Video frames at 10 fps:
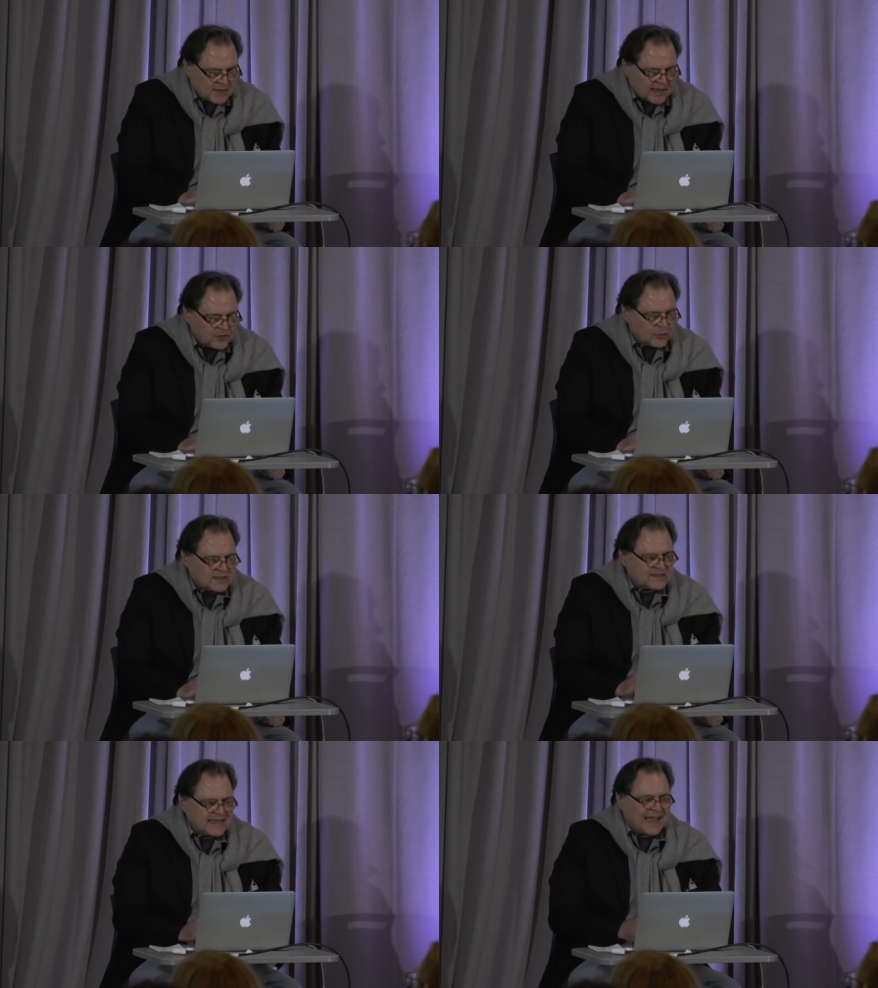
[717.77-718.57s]
That you
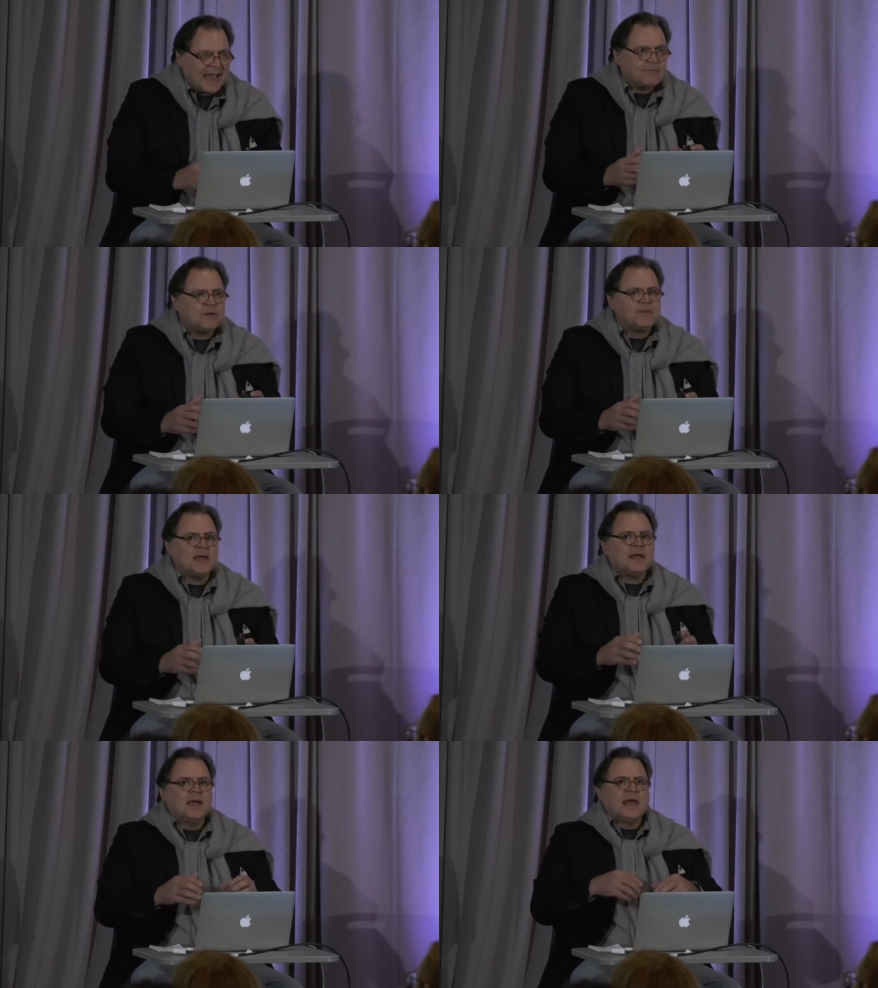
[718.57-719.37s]
could see
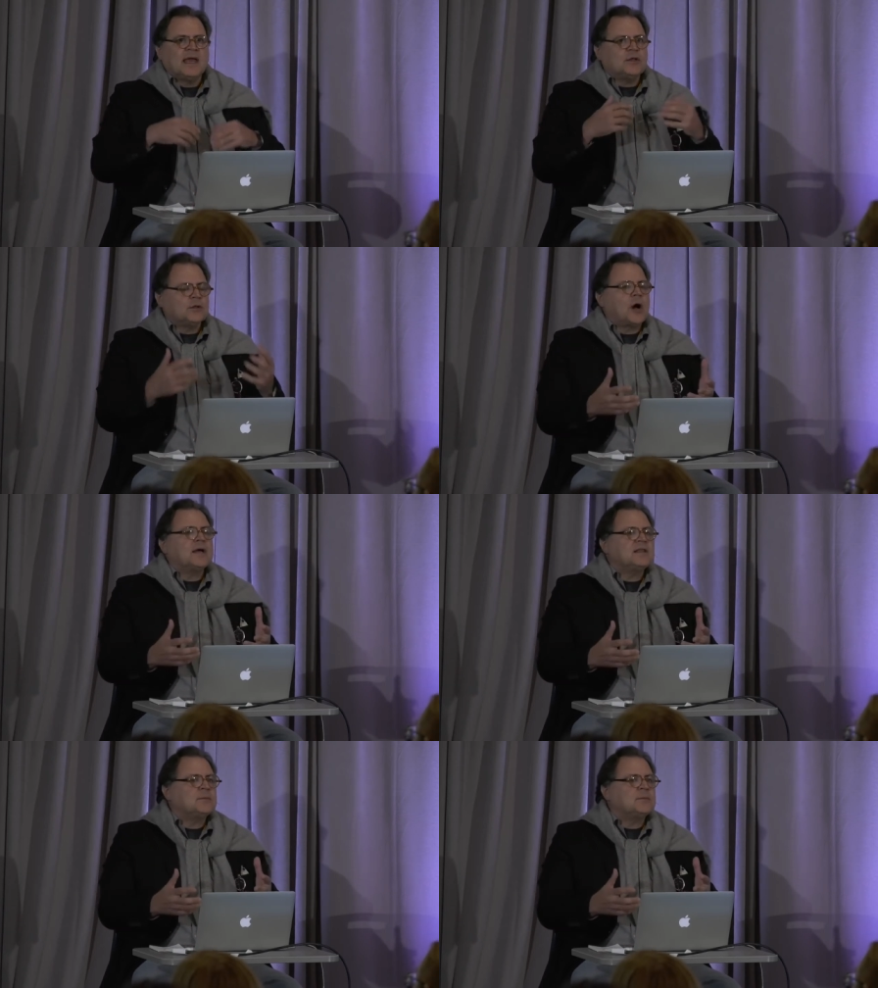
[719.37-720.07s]
everything, and you log in, in